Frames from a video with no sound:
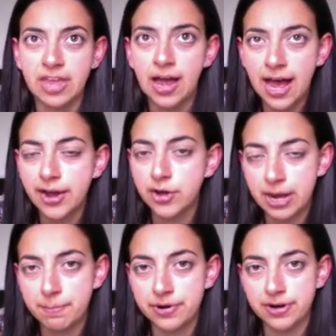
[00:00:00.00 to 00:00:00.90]
higher
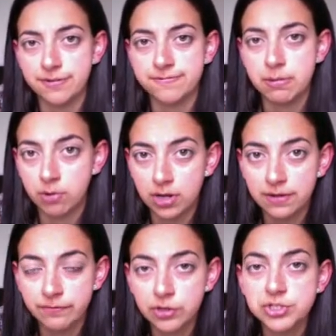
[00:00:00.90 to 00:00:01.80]
number of febrile
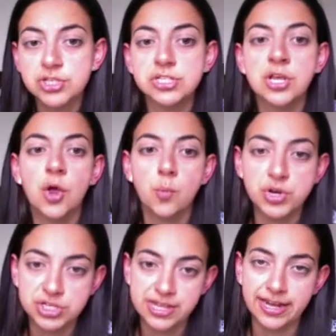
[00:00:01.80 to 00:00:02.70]
convulsions,
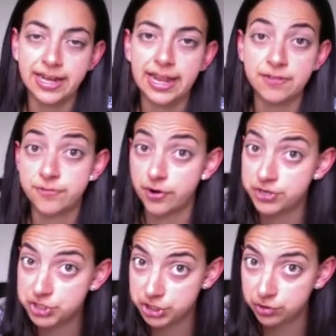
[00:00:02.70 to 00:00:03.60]
which then led
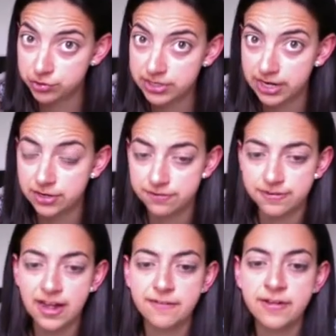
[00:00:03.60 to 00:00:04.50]
for children under
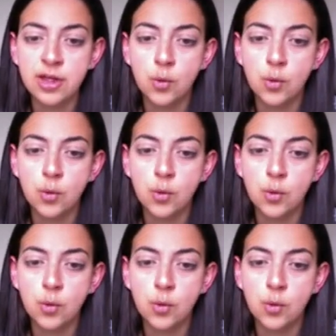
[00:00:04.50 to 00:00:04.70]
5,